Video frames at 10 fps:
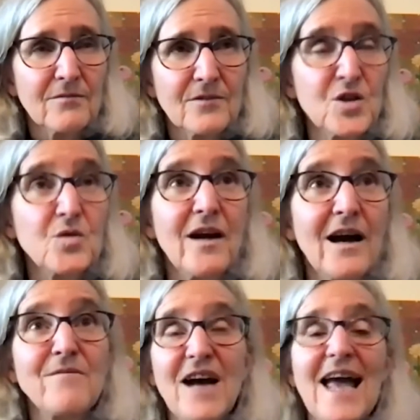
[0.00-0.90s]
to
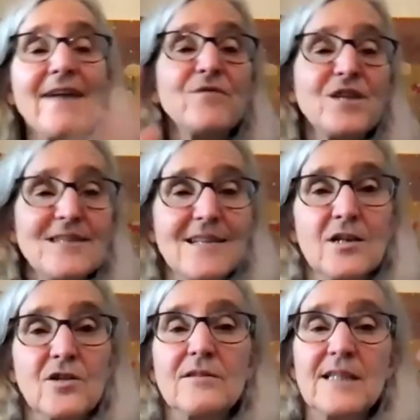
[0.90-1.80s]
every
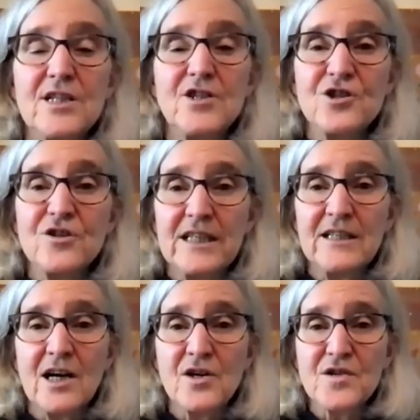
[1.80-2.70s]
single teacher in
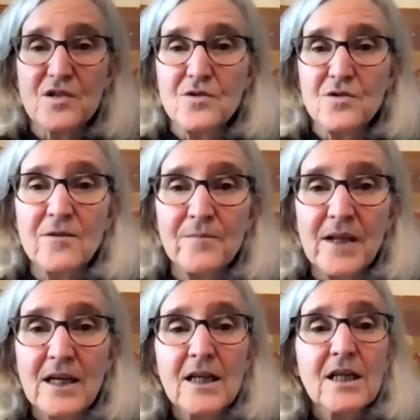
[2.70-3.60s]
our school
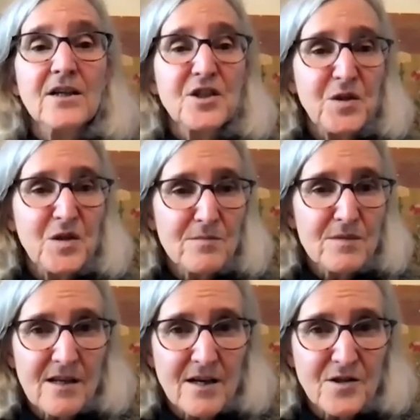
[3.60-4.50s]
to the
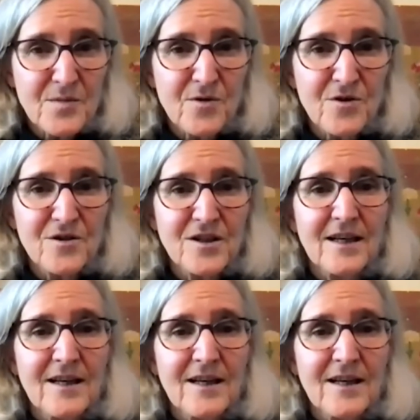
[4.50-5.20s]
massage board,